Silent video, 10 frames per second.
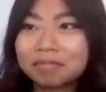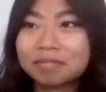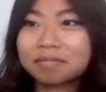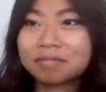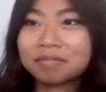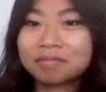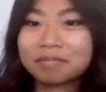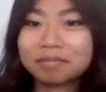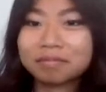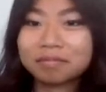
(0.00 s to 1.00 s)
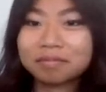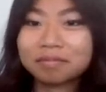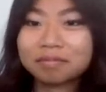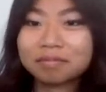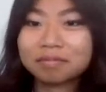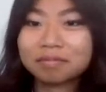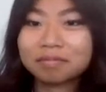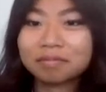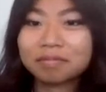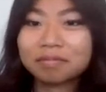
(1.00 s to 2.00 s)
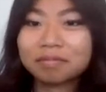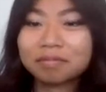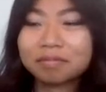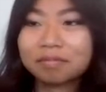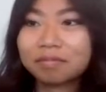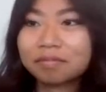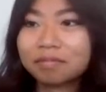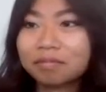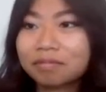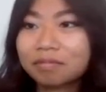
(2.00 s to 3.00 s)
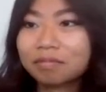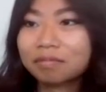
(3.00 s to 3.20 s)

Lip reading: (not speaking)